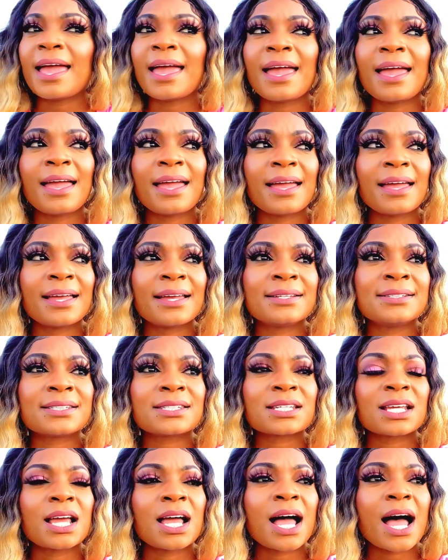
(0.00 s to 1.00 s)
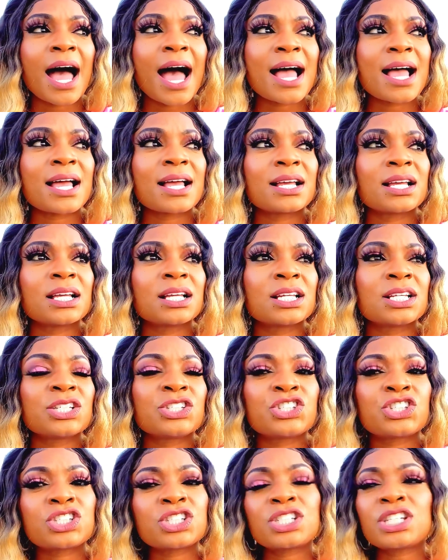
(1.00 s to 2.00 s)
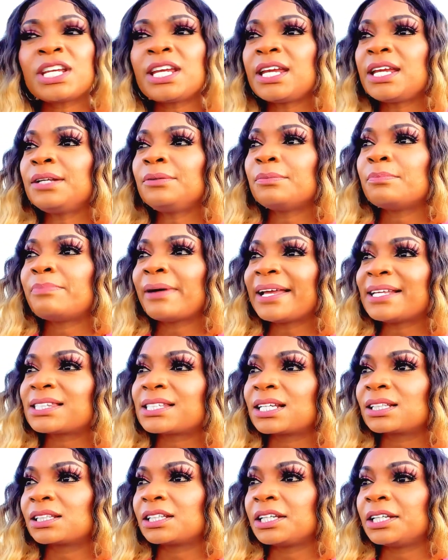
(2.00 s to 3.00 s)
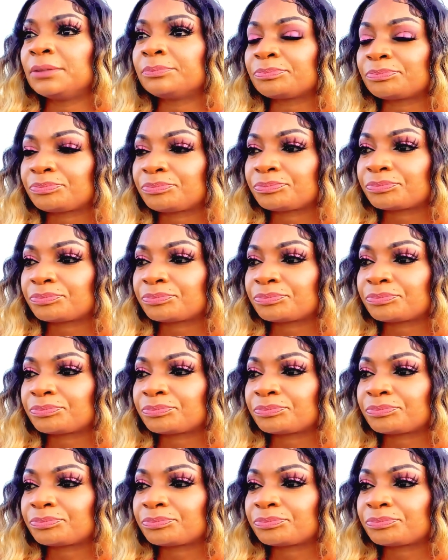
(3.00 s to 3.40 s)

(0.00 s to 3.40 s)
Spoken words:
and she basically